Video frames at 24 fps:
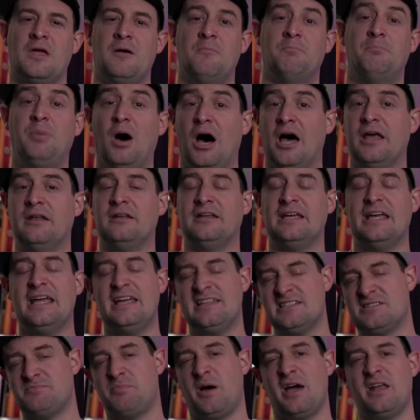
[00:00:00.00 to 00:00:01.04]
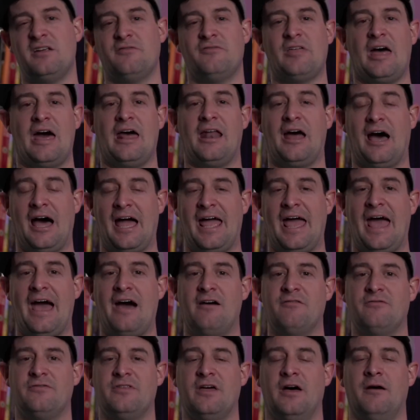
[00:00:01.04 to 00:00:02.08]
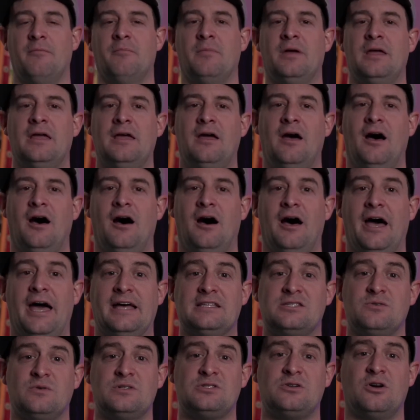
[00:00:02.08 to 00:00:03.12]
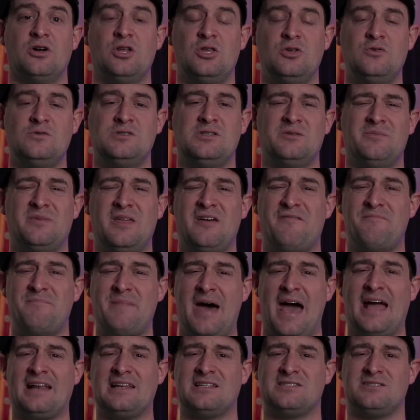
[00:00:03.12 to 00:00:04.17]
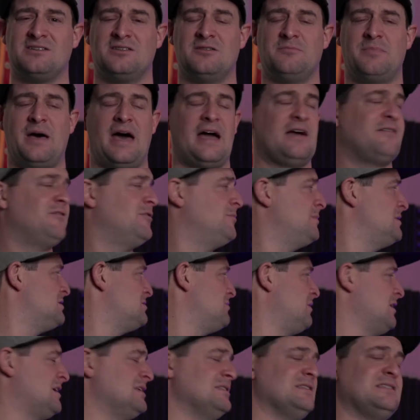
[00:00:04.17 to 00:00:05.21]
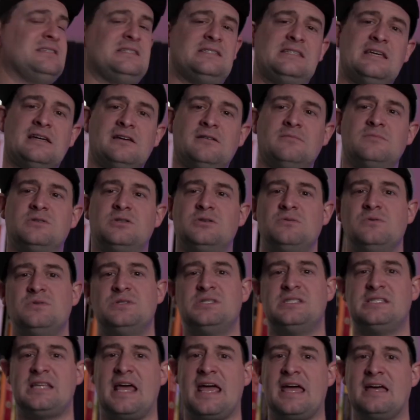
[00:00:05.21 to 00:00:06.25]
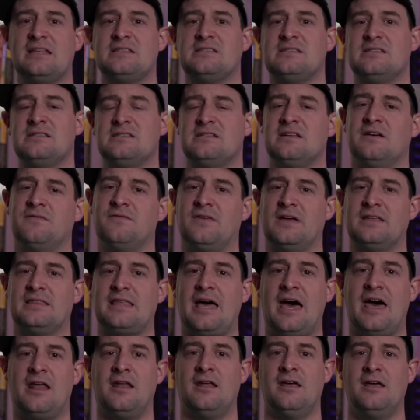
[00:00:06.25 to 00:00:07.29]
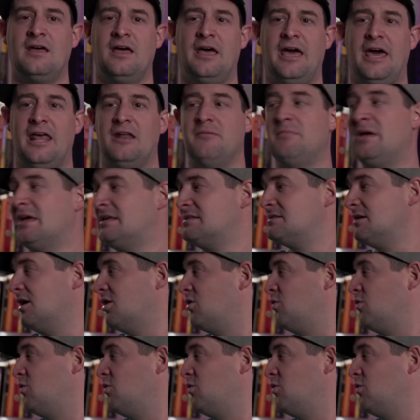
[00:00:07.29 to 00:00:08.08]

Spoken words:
But in spite of that, I have them. And so I started using them. They have magnets on the back of them. And so I can stick them to stands and stuff like that. And it makes a